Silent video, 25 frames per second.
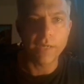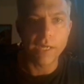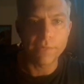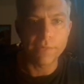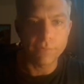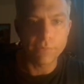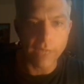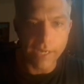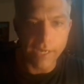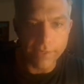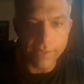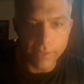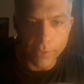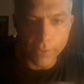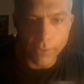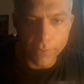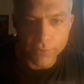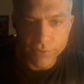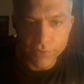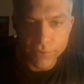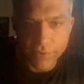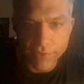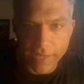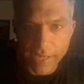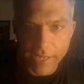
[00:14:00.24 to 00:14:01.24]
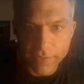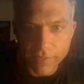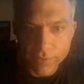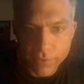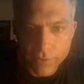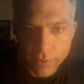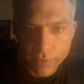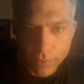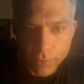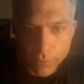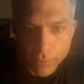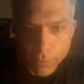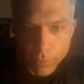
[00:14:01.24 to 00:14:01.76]
I, I noticed that
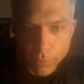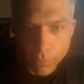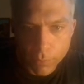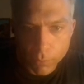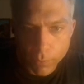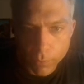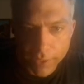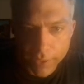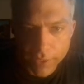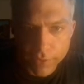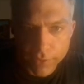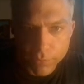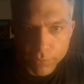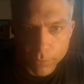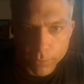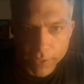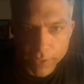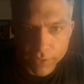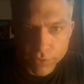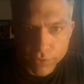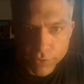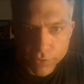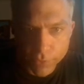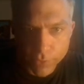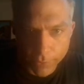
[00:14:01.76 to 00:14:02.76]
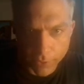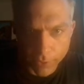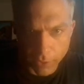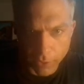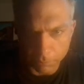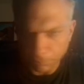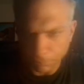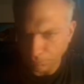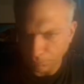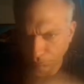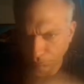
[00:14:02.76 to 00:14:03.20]
too when it when it showed up.